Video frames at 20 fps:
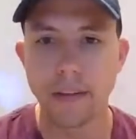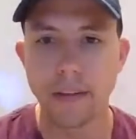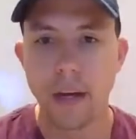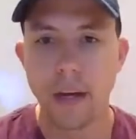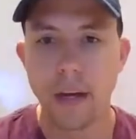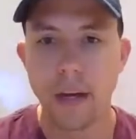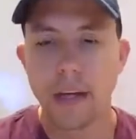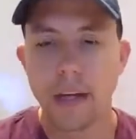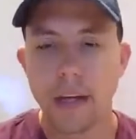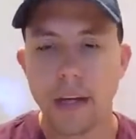
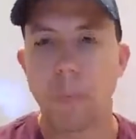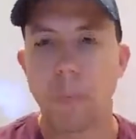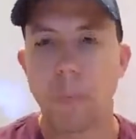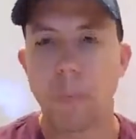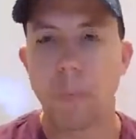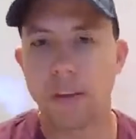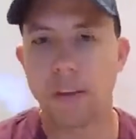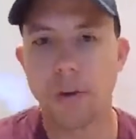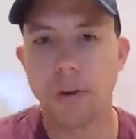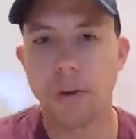So people that
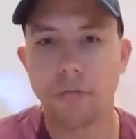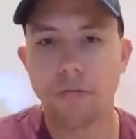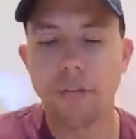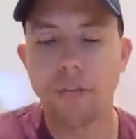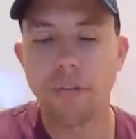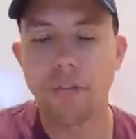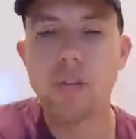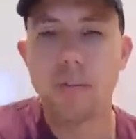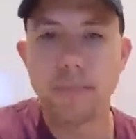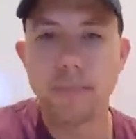don't view
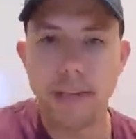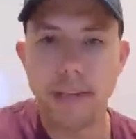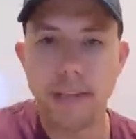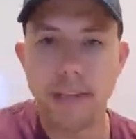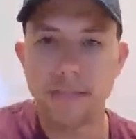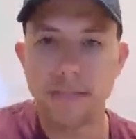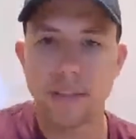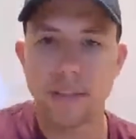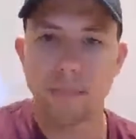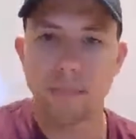themselves as
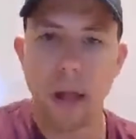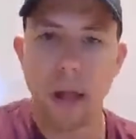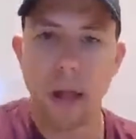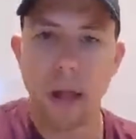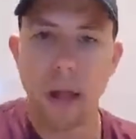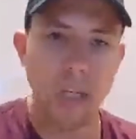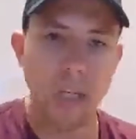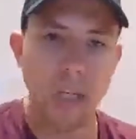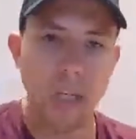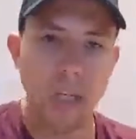blockchain
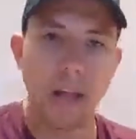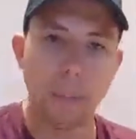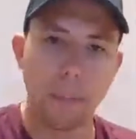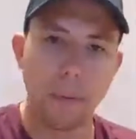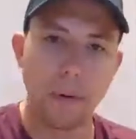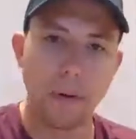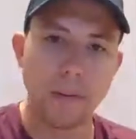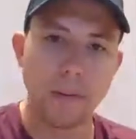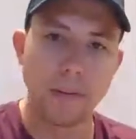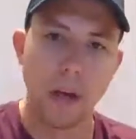
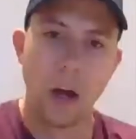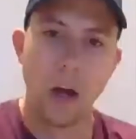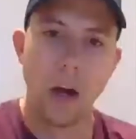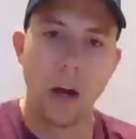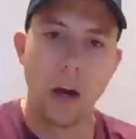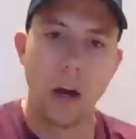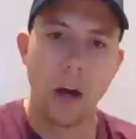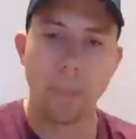developers